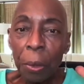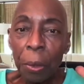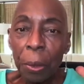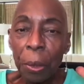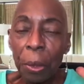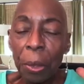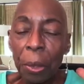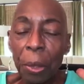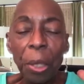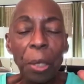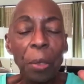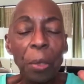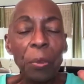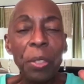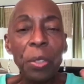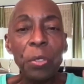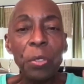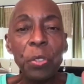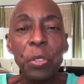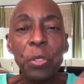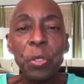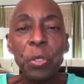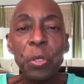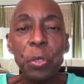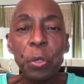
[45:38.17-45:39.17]
You know,
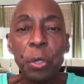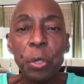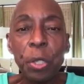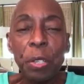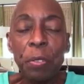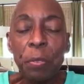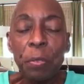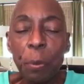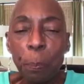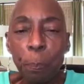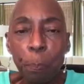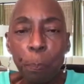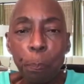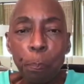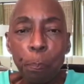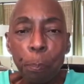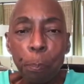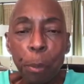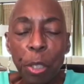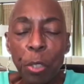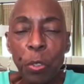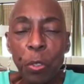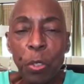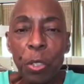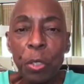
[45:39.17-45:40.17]
there's a story of a
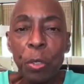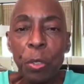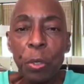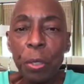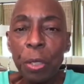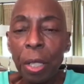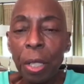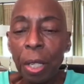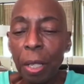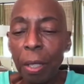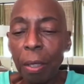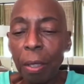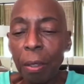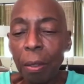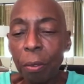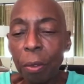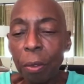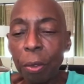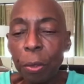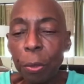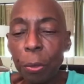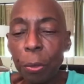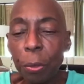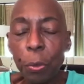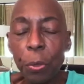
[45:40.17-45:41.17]
person
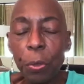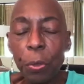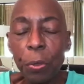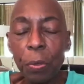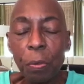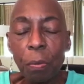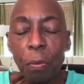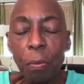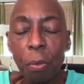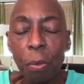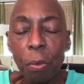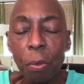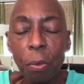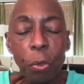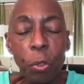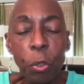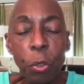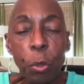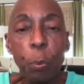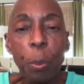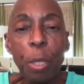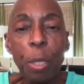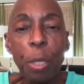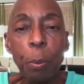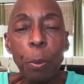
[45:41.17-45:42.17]
who's
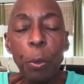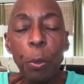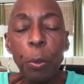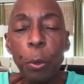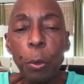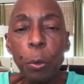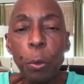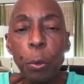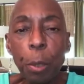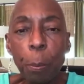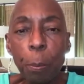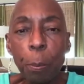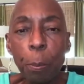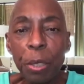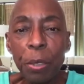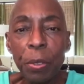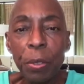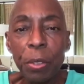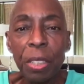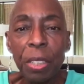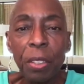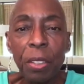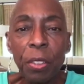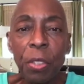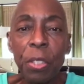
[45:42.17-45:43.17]
two people who are
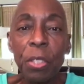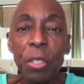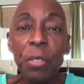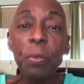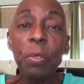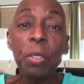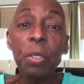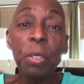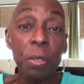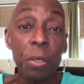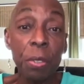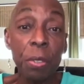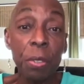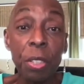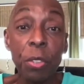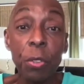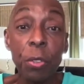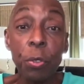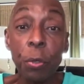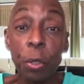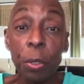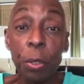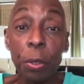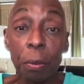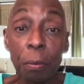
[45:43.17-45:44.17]
building a
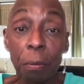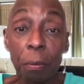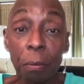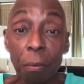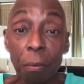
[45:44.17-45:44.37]
cathedral.